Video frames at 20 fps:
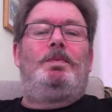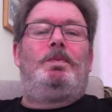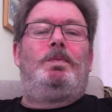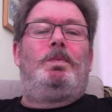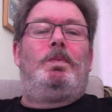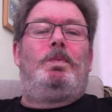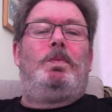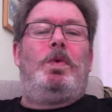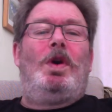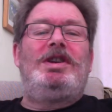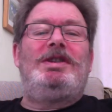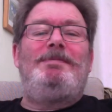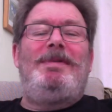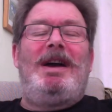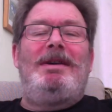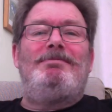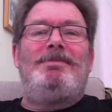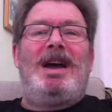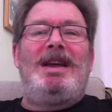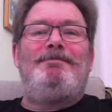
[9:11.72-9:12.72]
"What
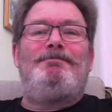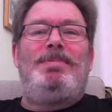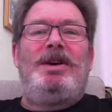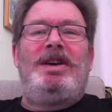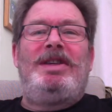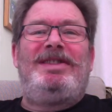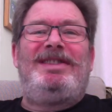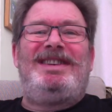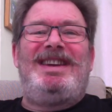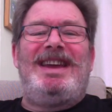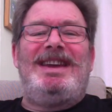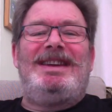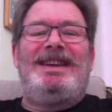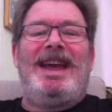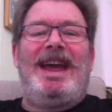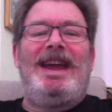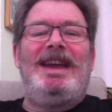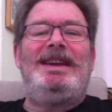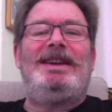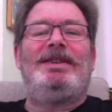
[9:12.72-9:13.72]
about my birthday
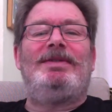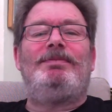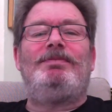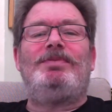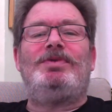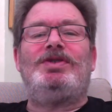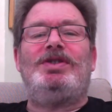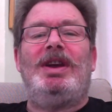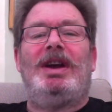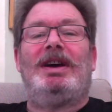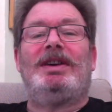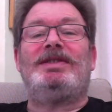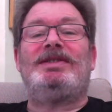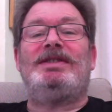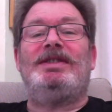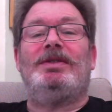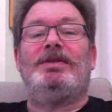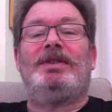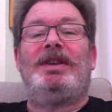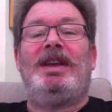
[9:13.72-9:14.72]
cake?" she asked
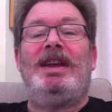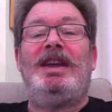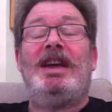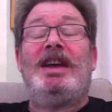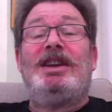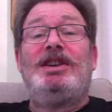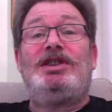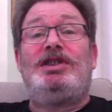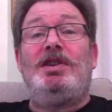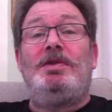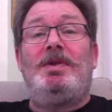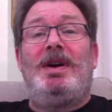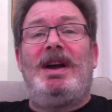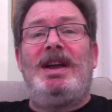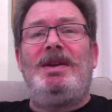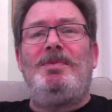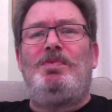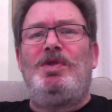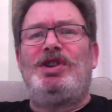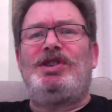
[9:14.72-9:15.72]
Silky. "Do I
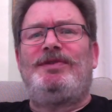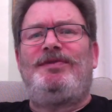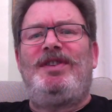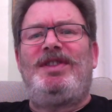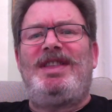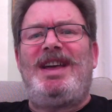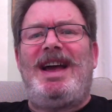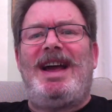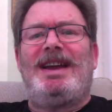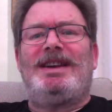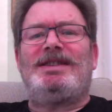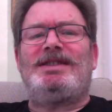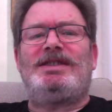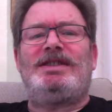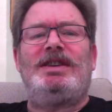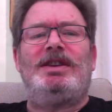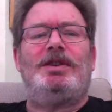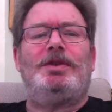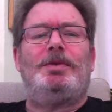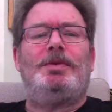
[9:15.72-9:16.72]
wish for that
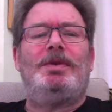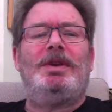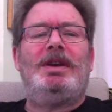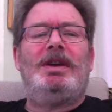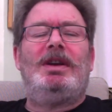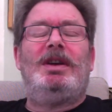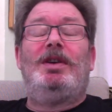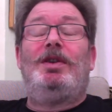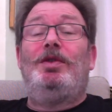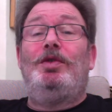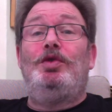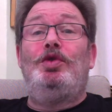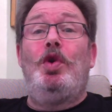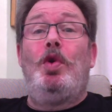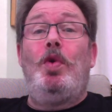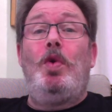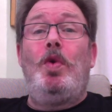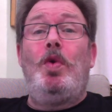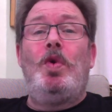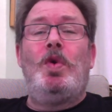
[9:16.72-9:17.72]
too?"
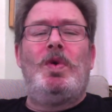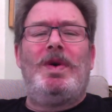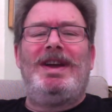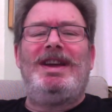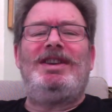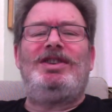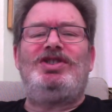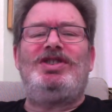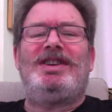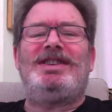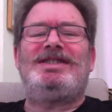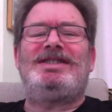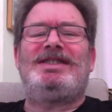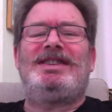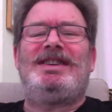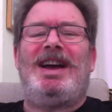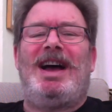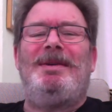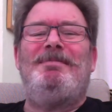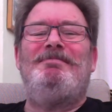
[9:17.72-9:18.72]
"No, it just
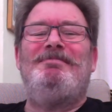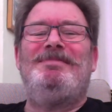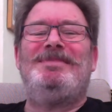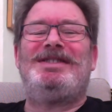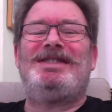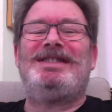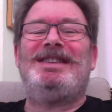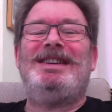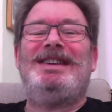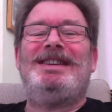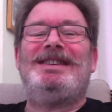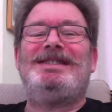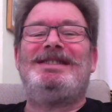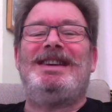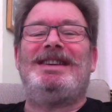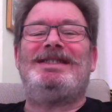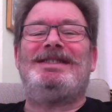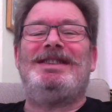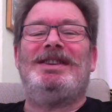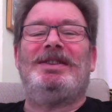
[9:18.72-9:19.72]
comes,"
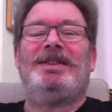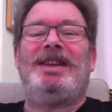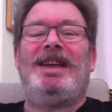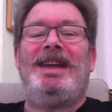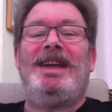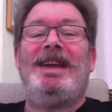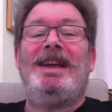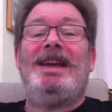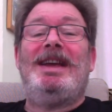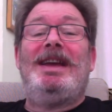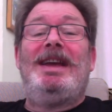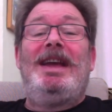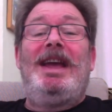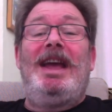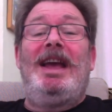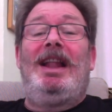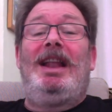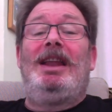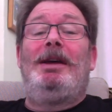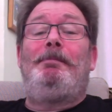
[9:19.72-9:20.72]
said Silky.
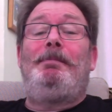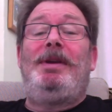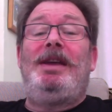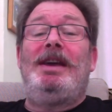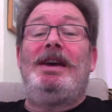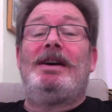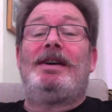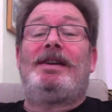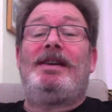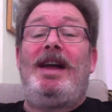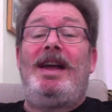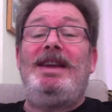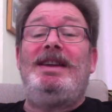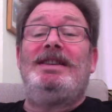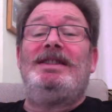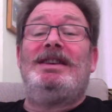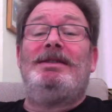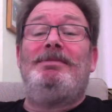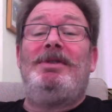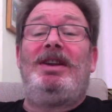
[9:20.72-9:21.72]
"It'll appear right in
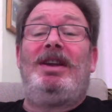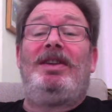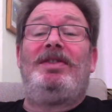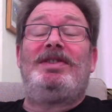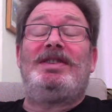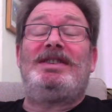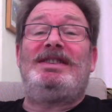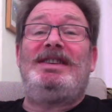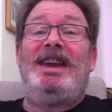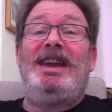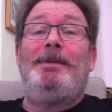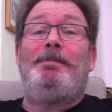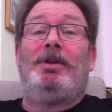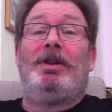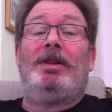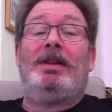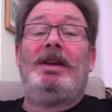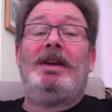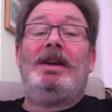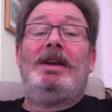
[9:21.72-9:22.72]
the middle of the
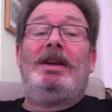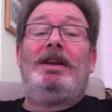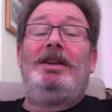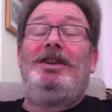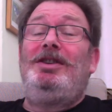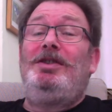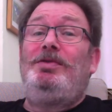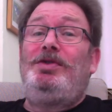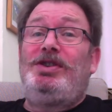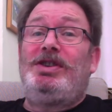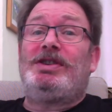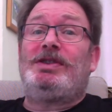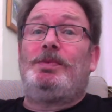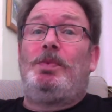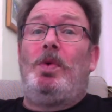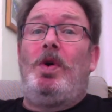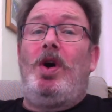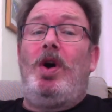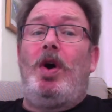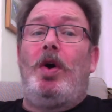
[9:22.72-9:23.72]
table. You just
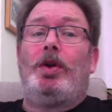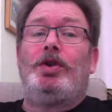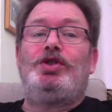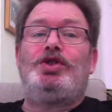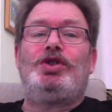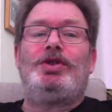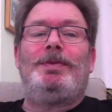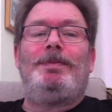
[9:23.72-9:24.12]
watch."